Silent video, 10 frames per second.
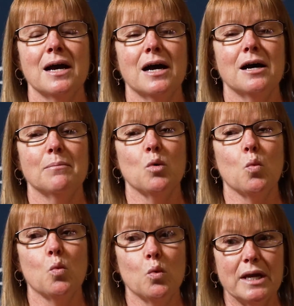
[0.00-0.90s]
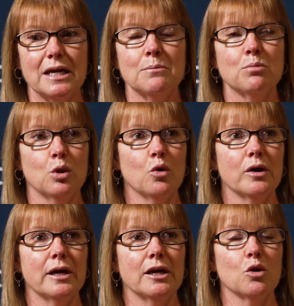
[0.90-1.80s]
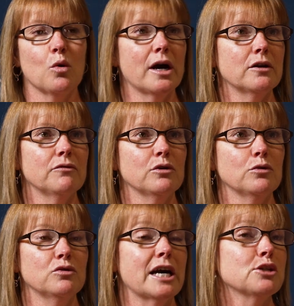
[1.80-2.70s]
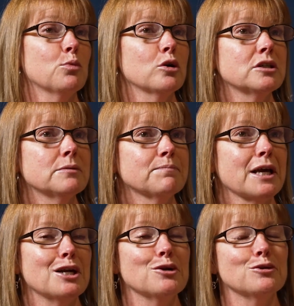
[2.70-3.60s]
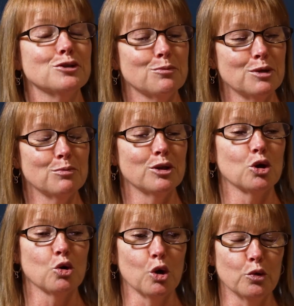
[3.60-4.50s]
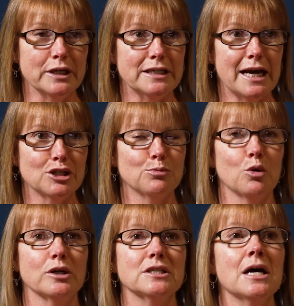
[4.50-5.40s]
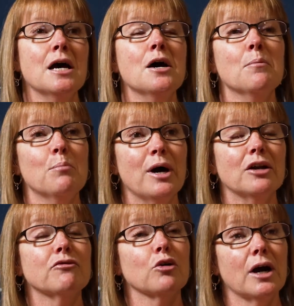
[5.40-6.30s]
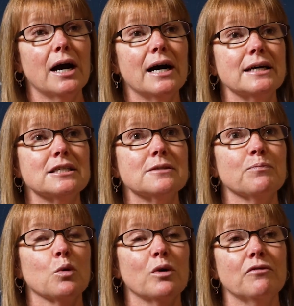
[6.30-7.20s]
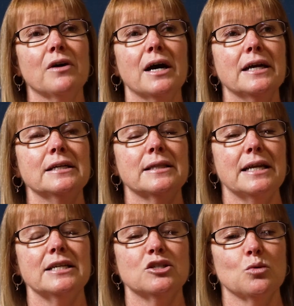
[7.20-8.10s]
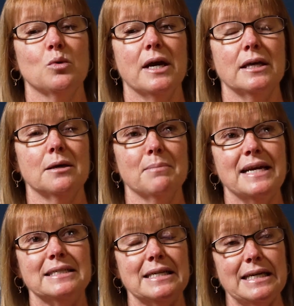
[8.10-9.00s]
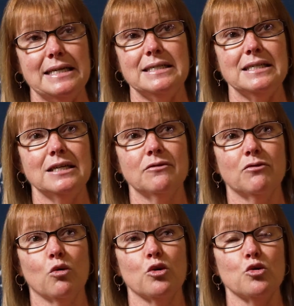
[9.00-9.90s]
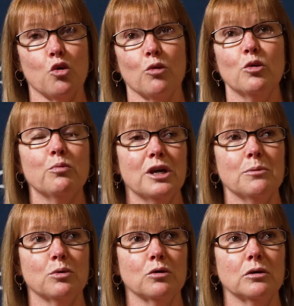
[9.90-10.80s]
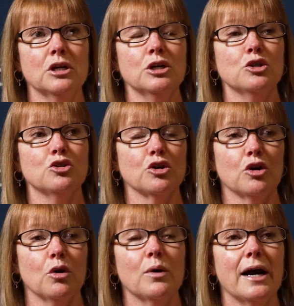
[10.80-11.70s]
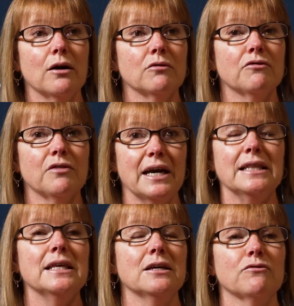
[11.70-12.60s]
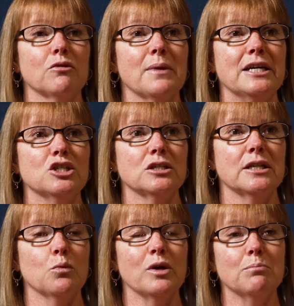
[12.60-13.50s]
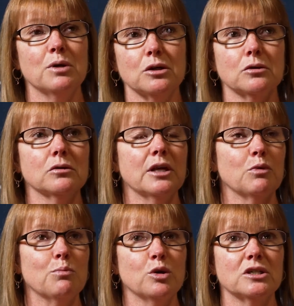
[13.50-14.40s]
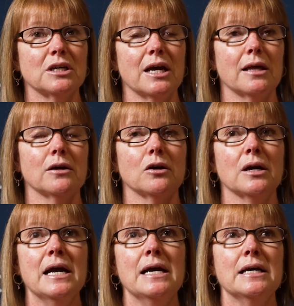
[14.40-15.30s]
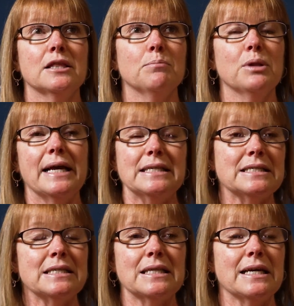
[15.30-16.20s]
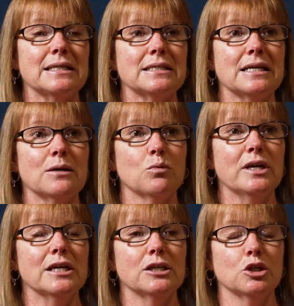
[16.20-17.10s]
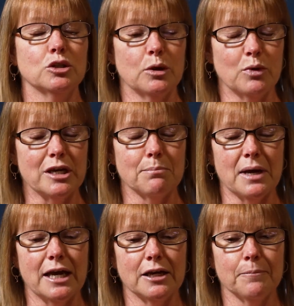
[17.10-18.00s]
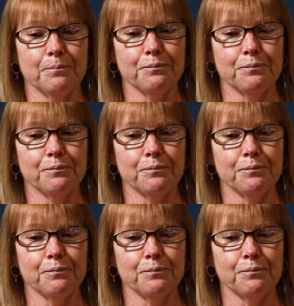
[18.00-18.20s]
Um, we employ quite a few dashboards, and I know there's some people that groan at dashboards, but for us, we find that it's a way that makes it easy for normal people to go out, find the information that we build, that we put together, the plans and things that we can, that we can make.